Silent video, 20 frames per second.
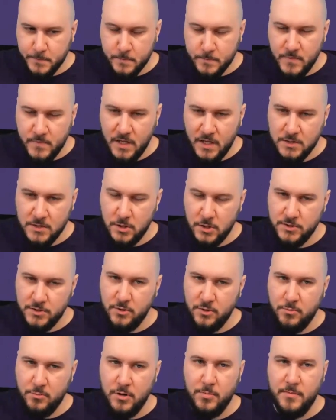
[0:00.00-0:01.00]
It's also
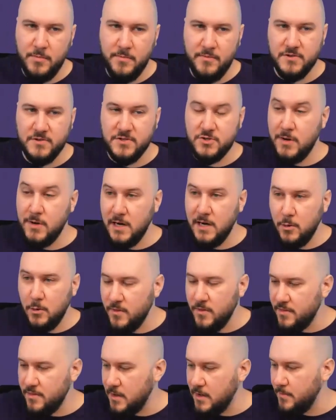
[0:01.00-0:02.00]
no problem if you struggle
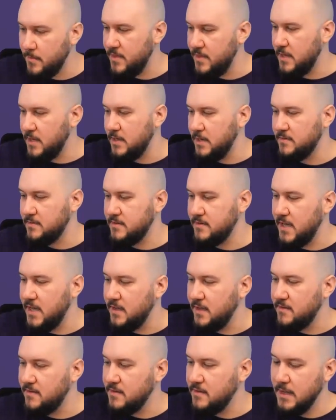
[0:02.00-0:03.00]
with something in this
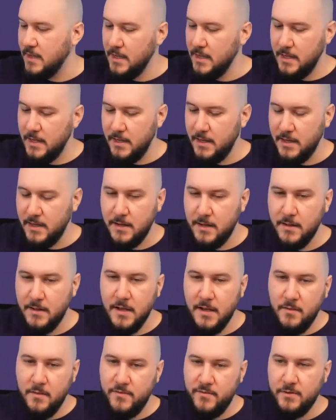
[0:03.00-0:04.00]
case. Yeah,
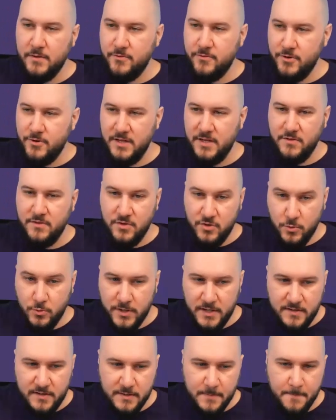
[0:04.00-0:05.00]
feel free to do
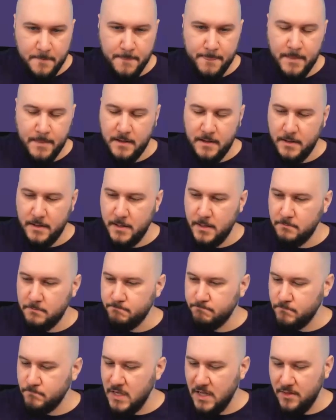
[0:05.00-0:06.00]
it.
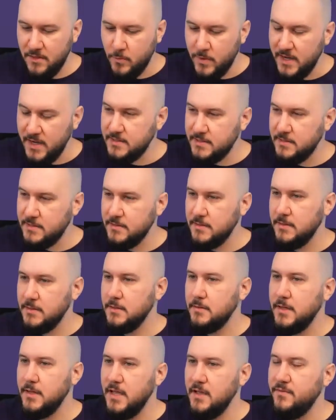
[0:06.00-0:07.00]
Otherwise,
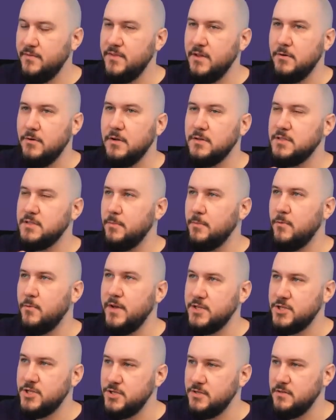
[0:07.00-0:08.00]
if there are some
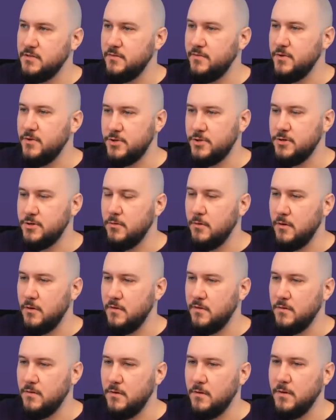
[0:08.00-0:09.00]
questions in the future
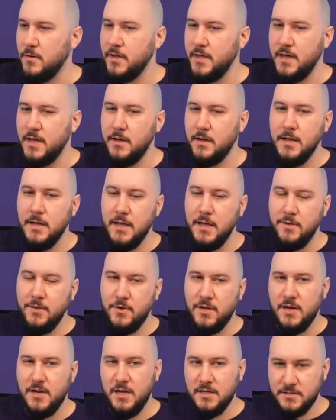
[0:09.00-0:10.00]
also, yeah, you
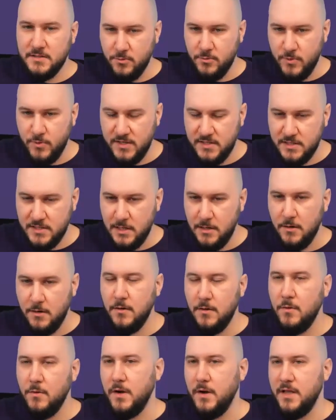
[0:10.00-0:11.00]
can ask the reseller
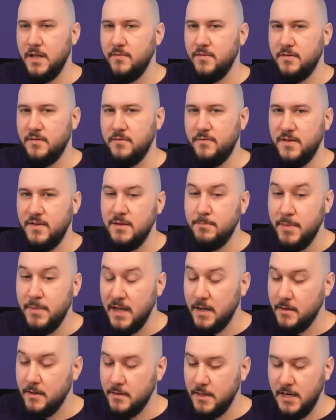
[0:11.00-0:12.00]
or give us a
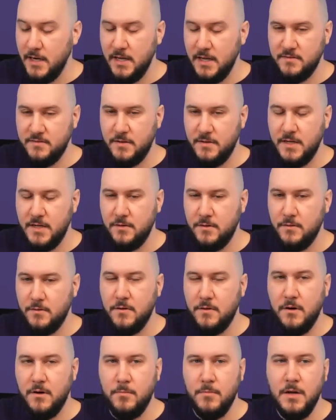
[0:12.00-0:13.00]
feedback at
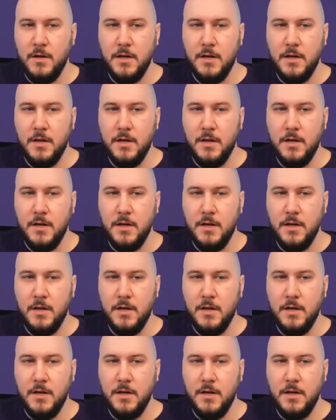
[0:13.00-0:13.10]
exocad.com.